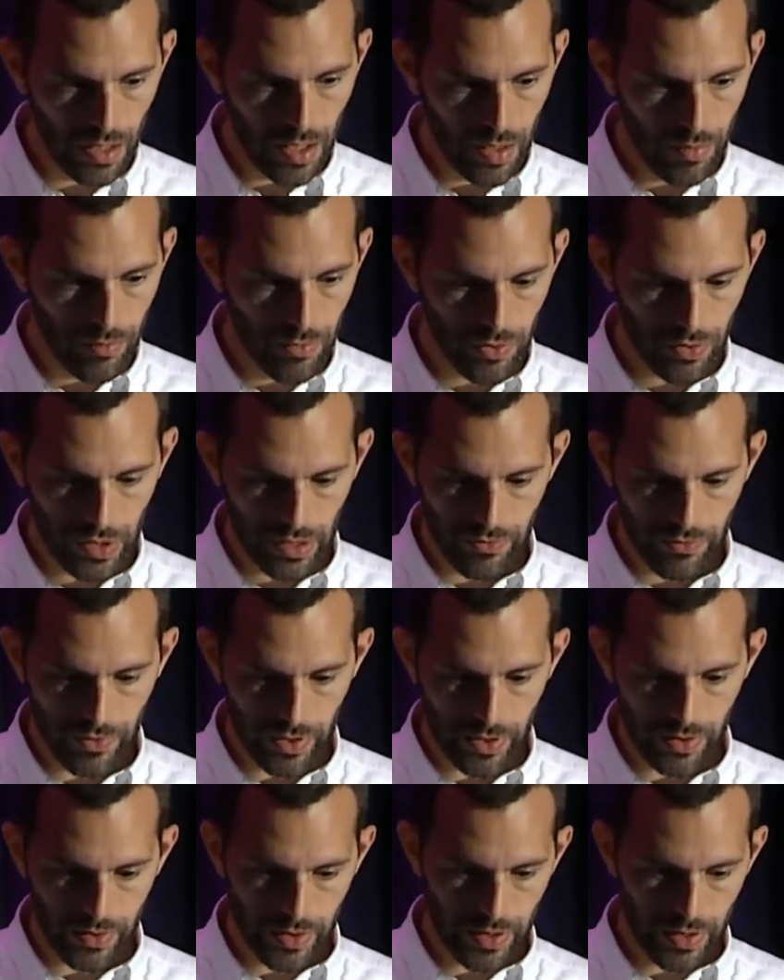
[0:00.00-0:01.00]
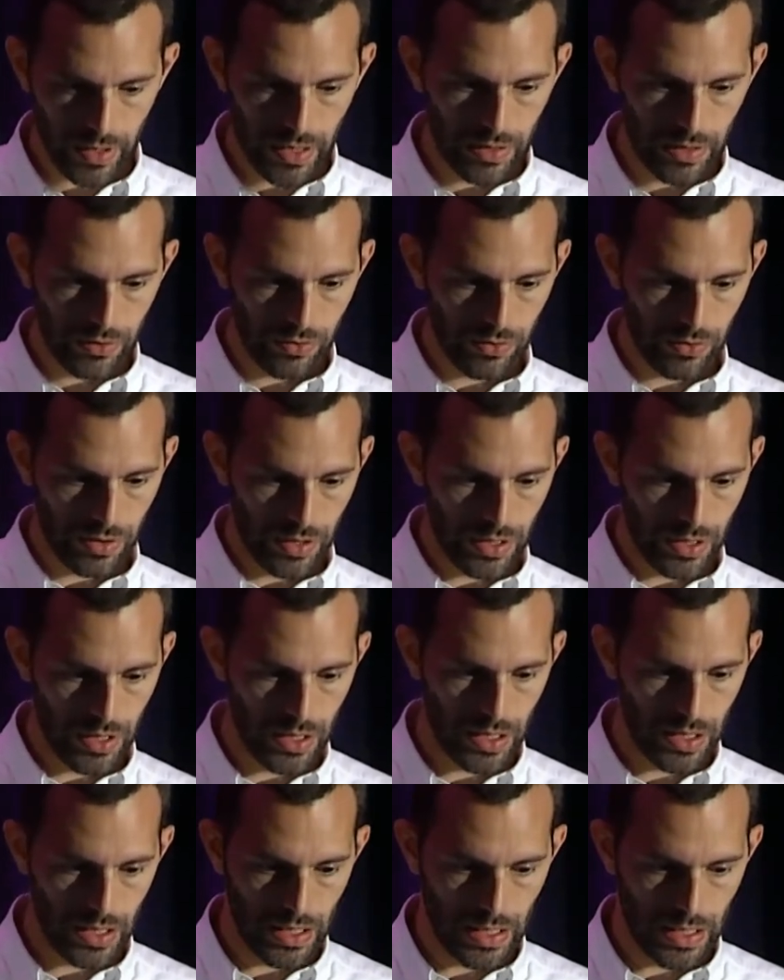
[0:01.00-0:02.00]
Moving further into
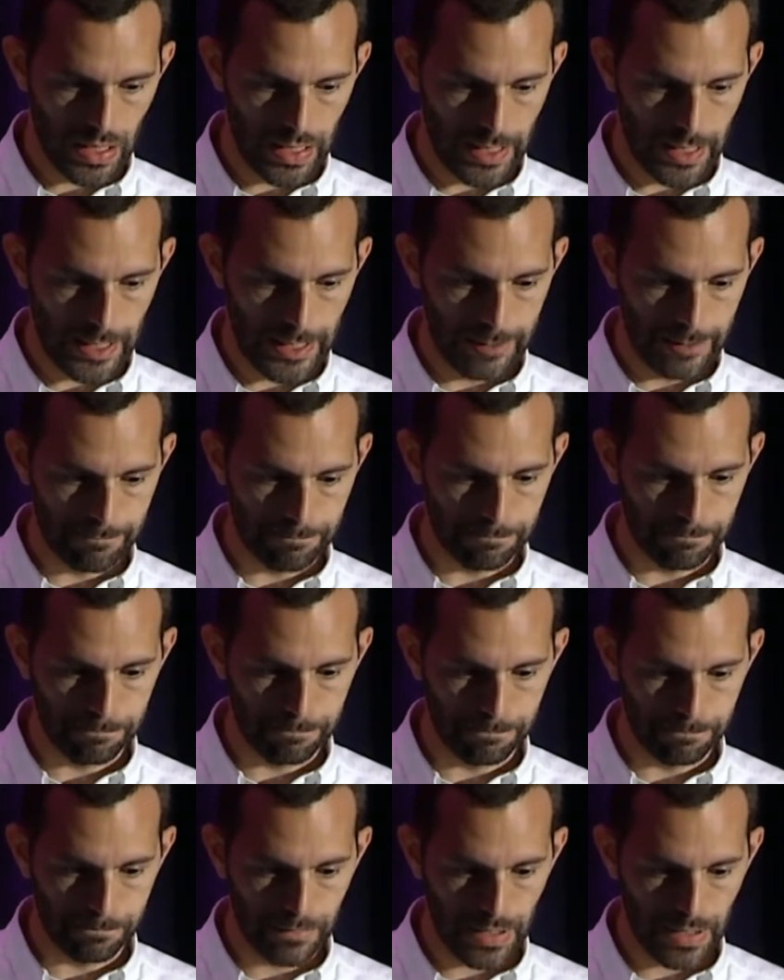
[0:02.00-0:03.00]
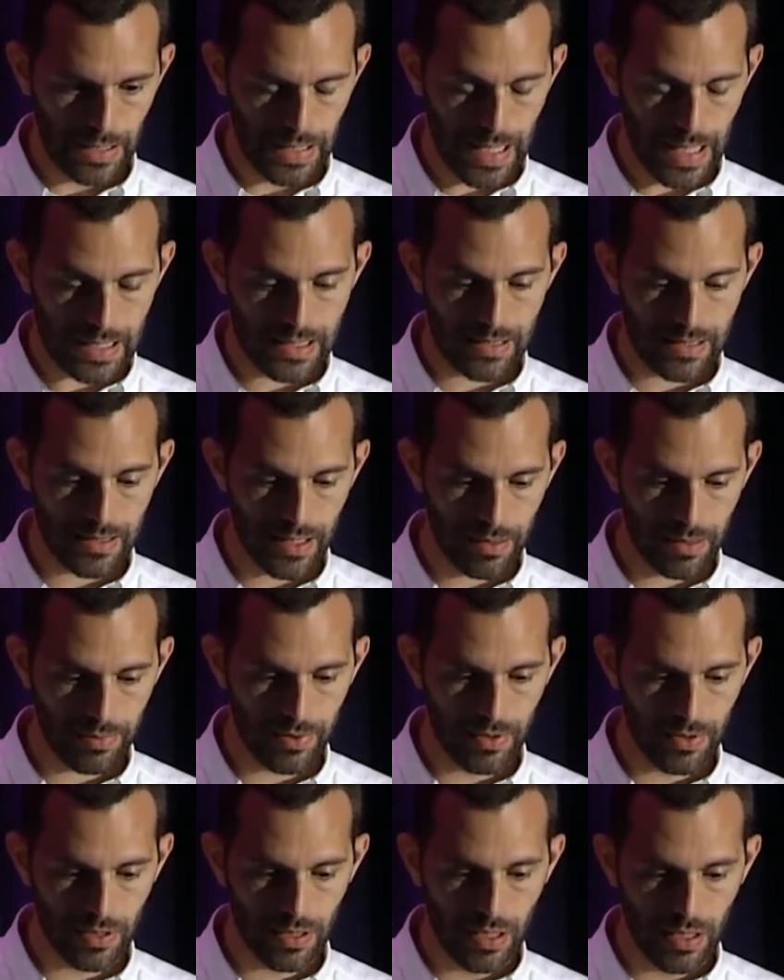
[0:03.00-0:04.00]
the um, last
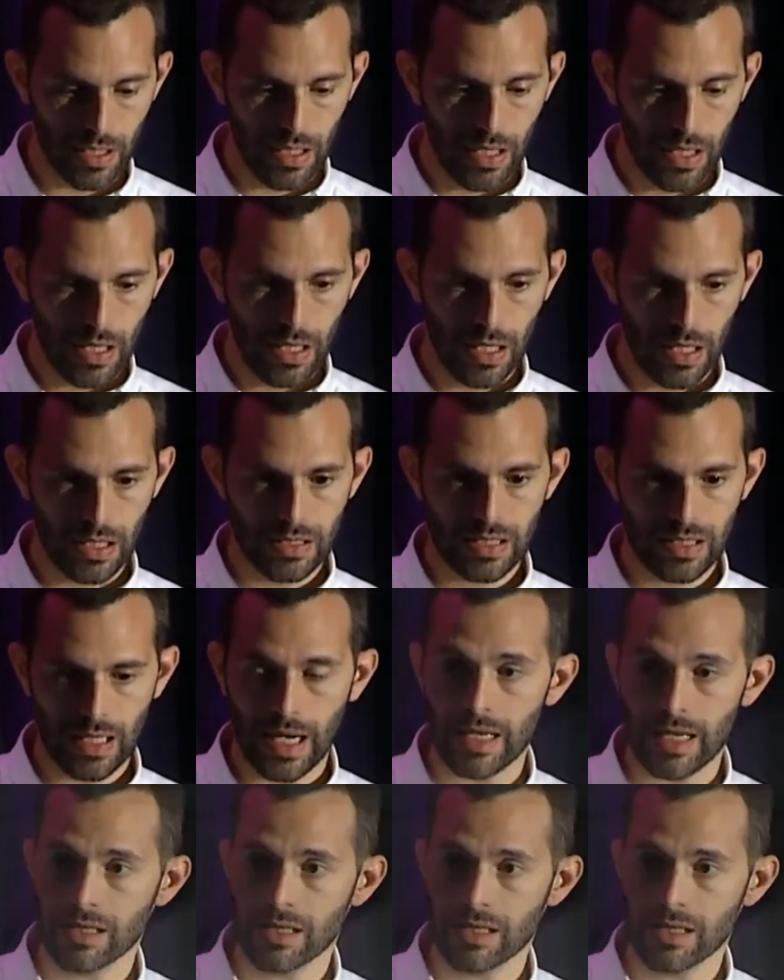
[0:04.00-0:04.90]
step, it's as